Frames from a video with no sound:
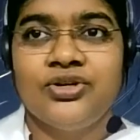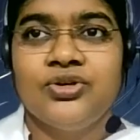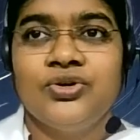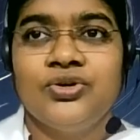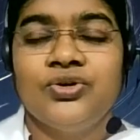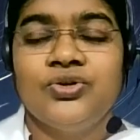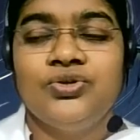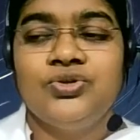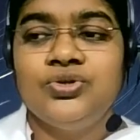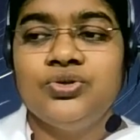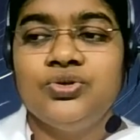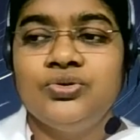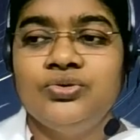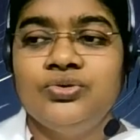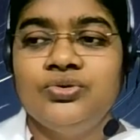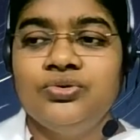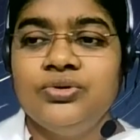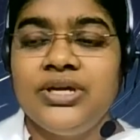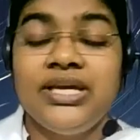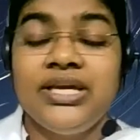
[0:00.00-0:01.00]
two
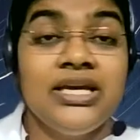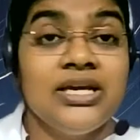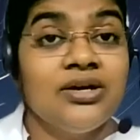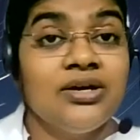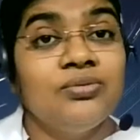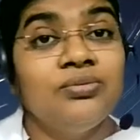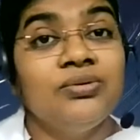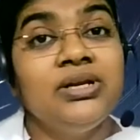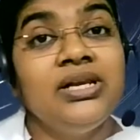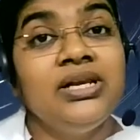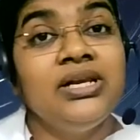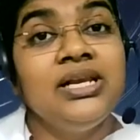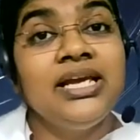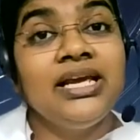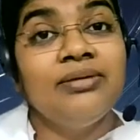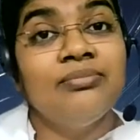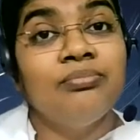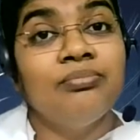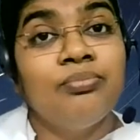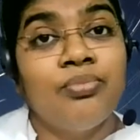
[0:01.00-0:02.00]
equally
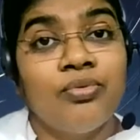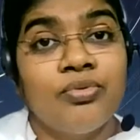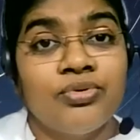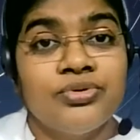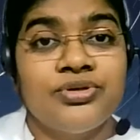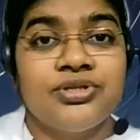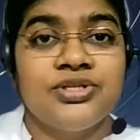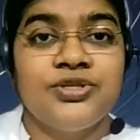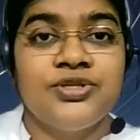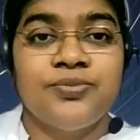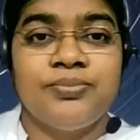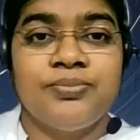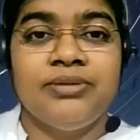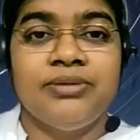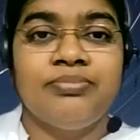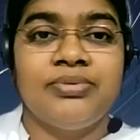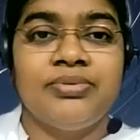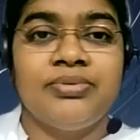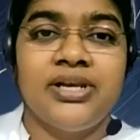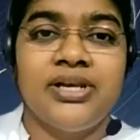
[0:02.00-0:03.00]
important people
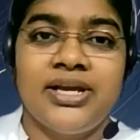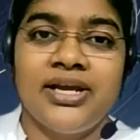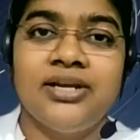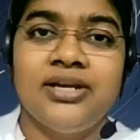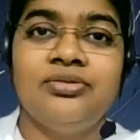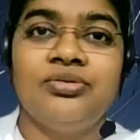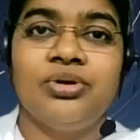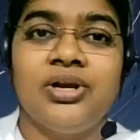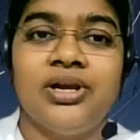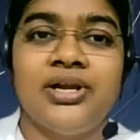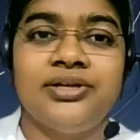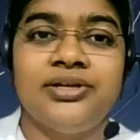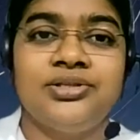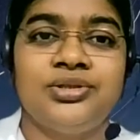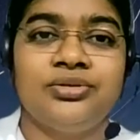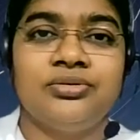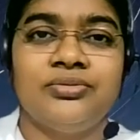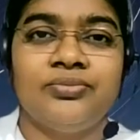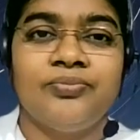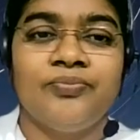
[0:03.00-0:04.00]
in
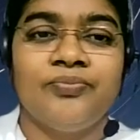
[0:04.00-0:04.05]
relation